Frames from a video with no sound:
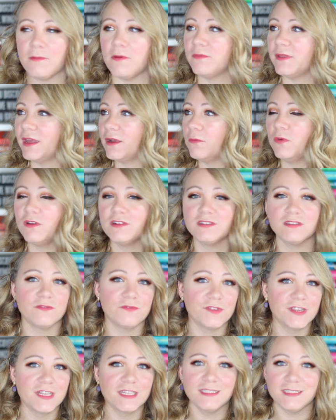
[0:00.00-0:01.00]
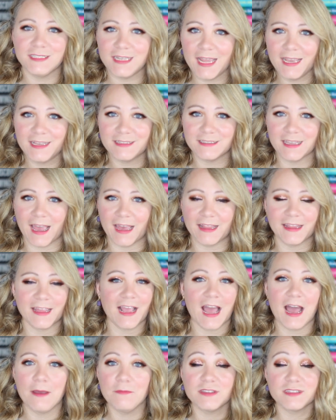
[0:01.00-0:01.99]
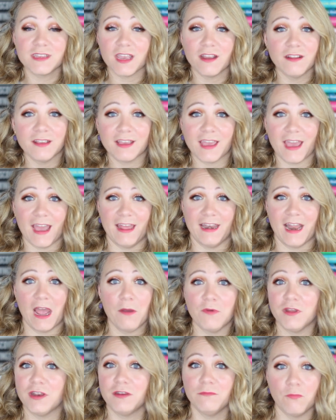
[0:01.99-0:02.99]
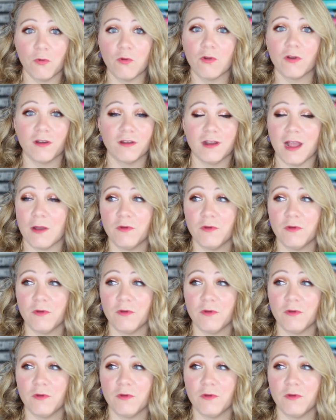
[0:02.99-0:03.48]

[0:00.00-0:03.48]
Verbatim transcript: I'm like, where's the freaking stakes at? Like, I'm a scaredy cat, and I wanted more.